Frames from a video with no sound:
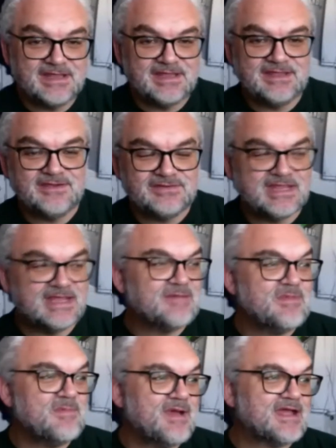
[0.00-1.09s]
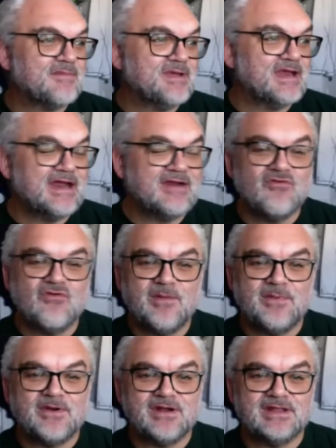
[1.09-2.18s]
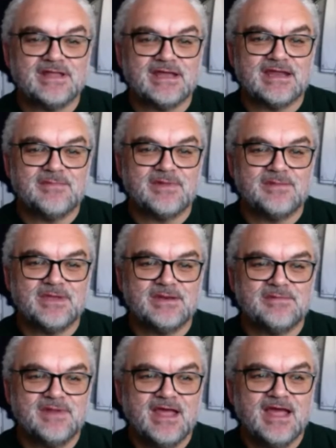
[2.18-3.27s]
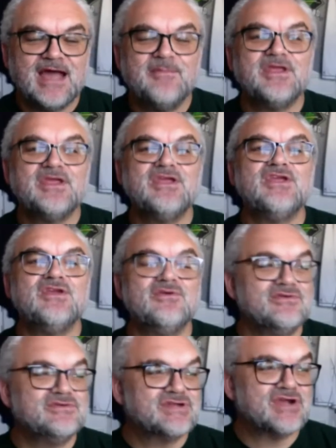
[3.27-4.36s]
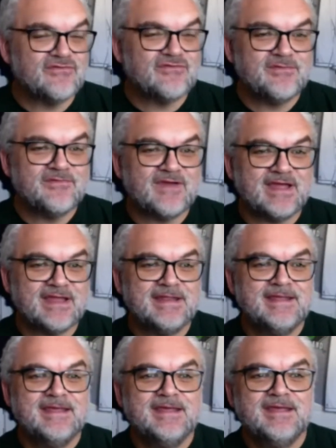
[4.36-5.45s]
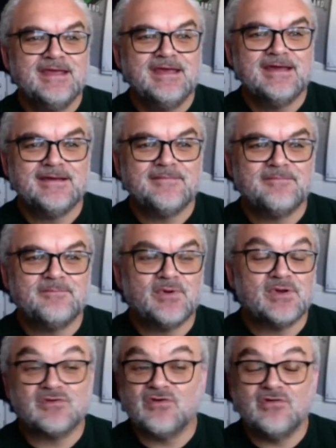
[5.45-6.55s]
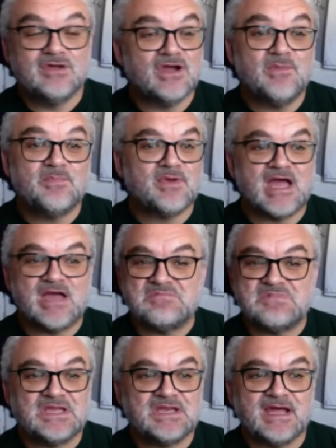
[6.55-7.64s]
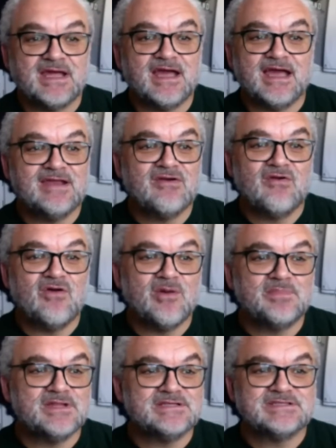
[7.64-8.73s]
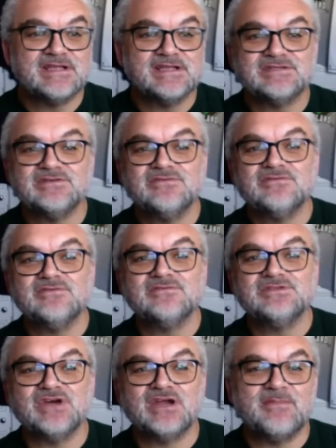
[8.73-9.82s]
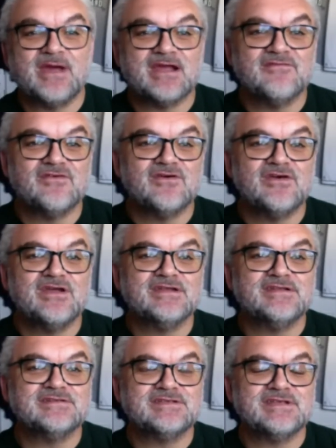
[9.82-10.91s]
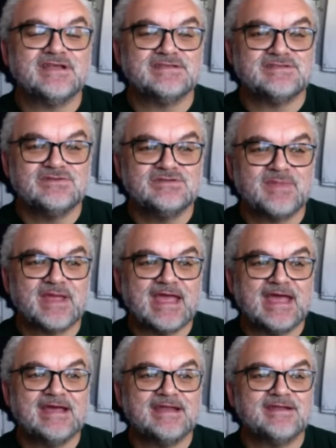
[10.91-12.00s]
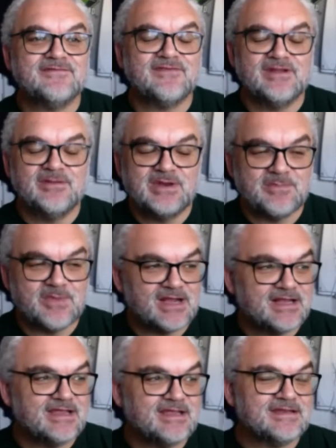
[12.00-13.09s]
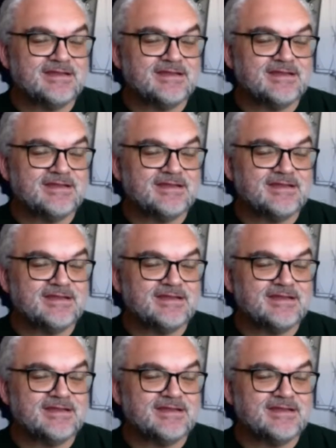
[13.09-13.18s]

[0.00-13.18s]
you're taking me back. I mean, I grew up in all of that. I'm a huge country fan, but growing up, I mean, I grew up listening to Johnny McAvoy and Susan McCann and Philomena Begley. And